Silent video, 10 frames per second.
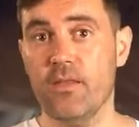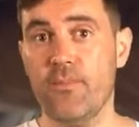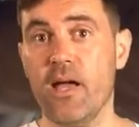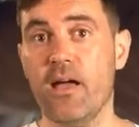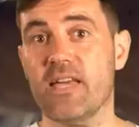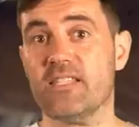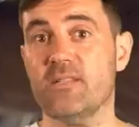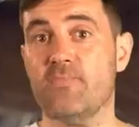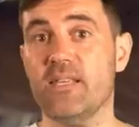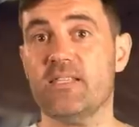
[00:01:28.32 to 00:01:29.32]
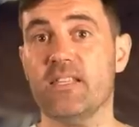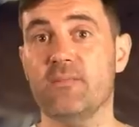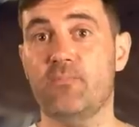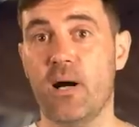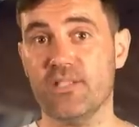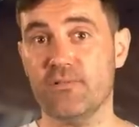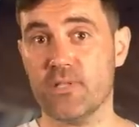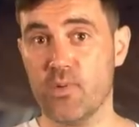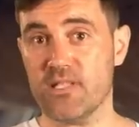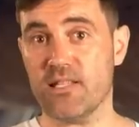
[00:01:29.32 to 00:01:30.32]
The BIS is based in Basel,
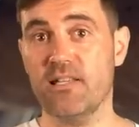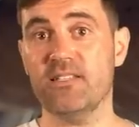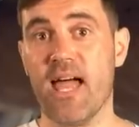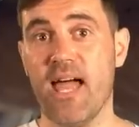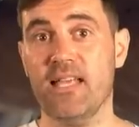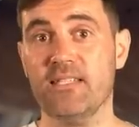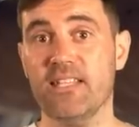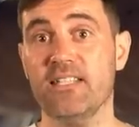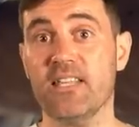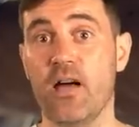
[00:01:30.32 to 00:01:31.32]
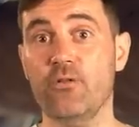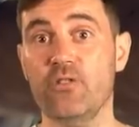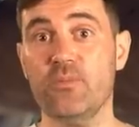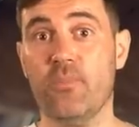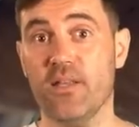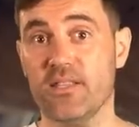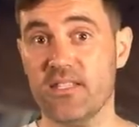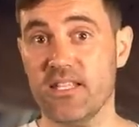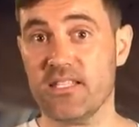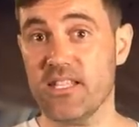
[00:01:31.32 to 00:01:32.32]
Switzerland, and it is owned by the
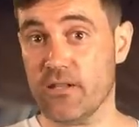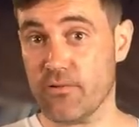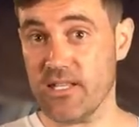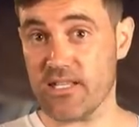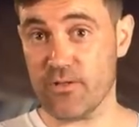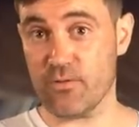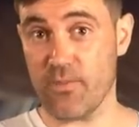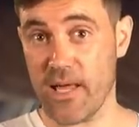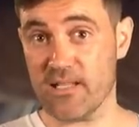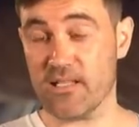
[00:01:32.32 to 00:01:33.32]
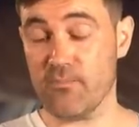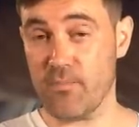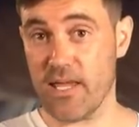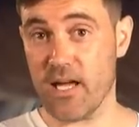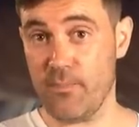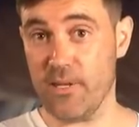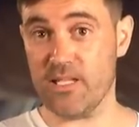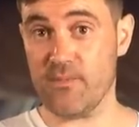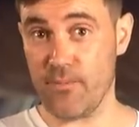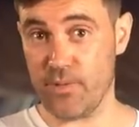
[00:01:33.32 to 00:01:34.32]
63 central banks that make up
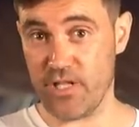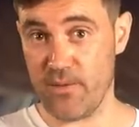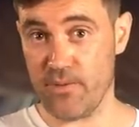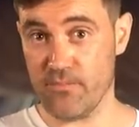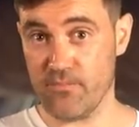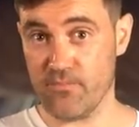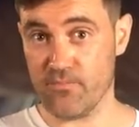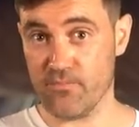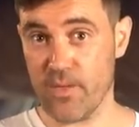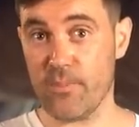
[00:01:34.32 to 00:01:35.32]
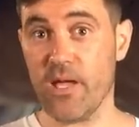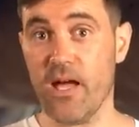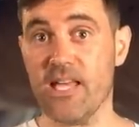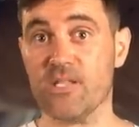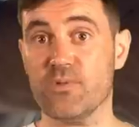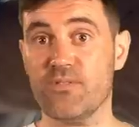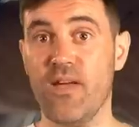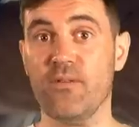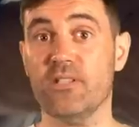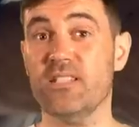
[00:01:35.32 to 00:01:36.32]
its membership. The BIS was
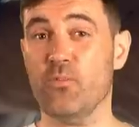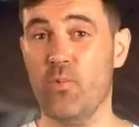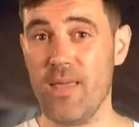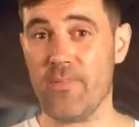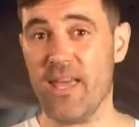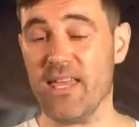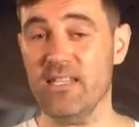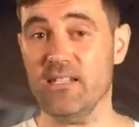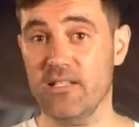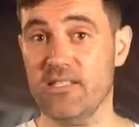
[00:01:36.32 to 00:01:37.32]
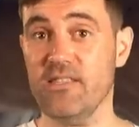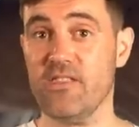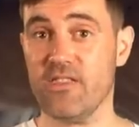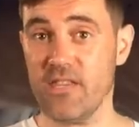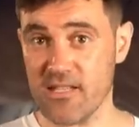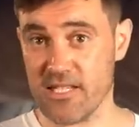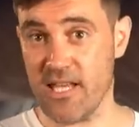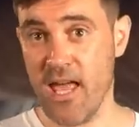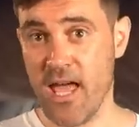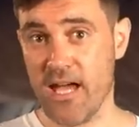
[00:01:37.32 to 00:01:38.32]
founded way back in
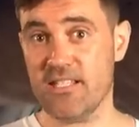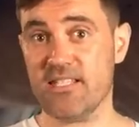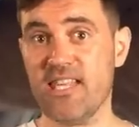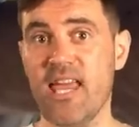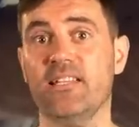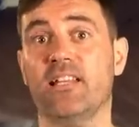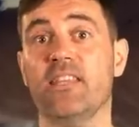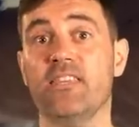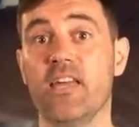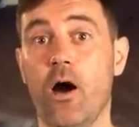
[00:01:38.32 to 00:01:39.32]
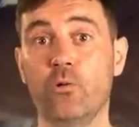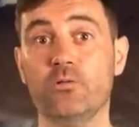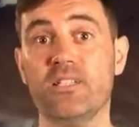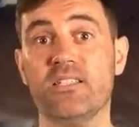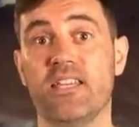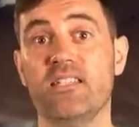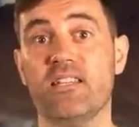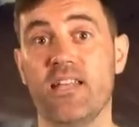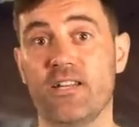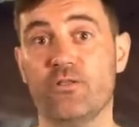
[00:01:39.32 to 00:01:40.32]
1930 and is technically the oldest
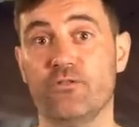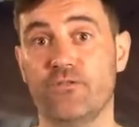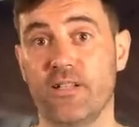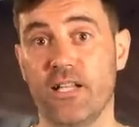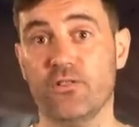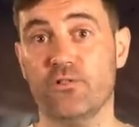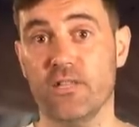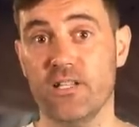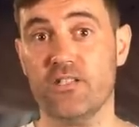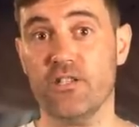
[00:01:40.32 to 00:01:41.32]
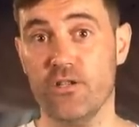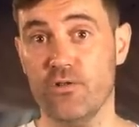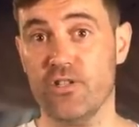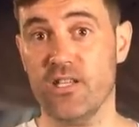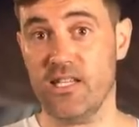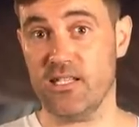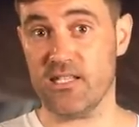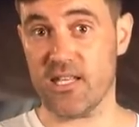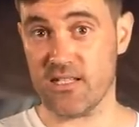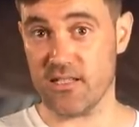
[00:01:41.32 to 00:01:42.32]
international financial institution in
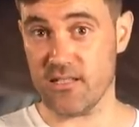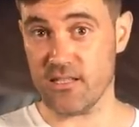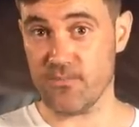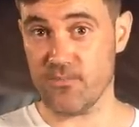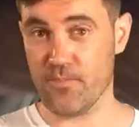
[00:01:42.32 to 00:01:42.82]
existence.